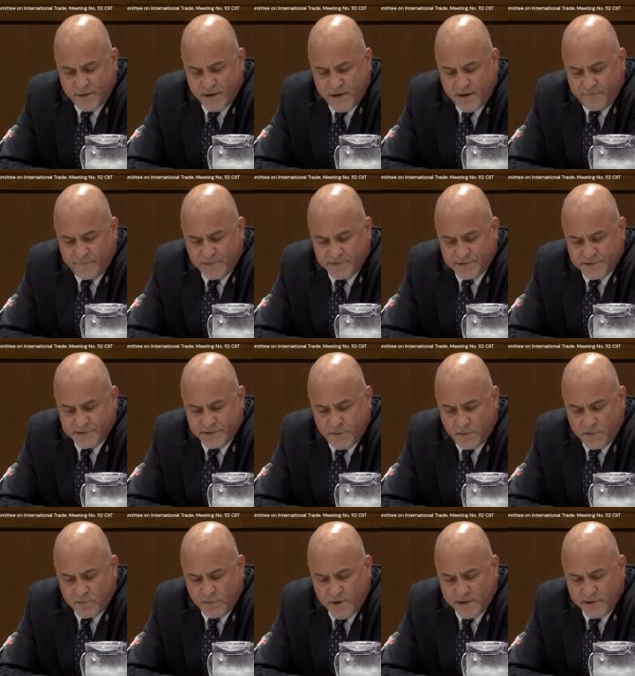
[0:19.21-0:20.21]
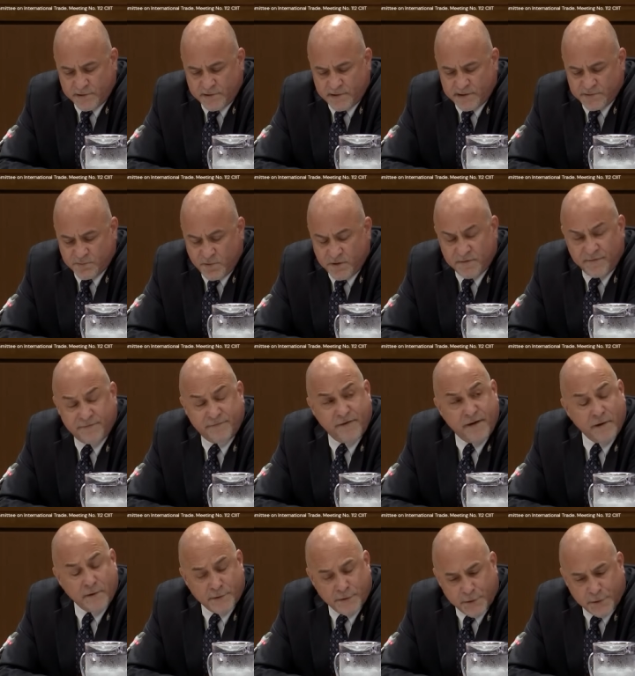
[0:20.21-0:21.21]
in office, your record is one of
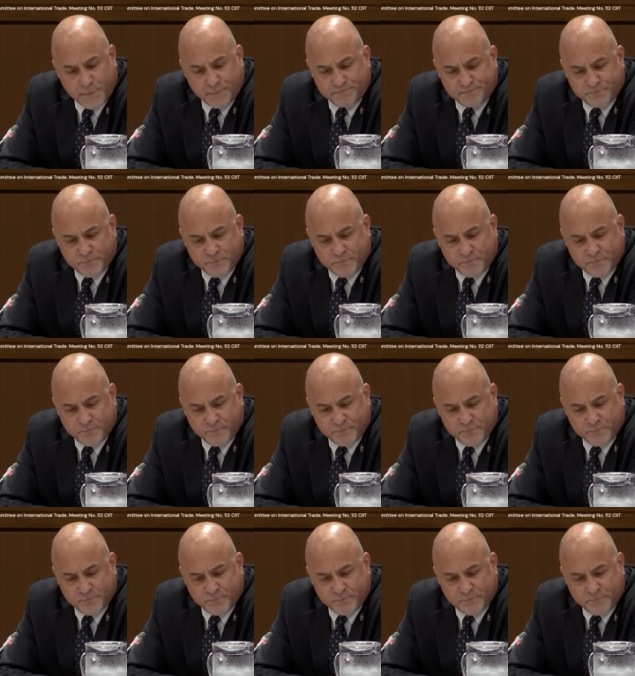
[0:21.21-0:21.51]
failure.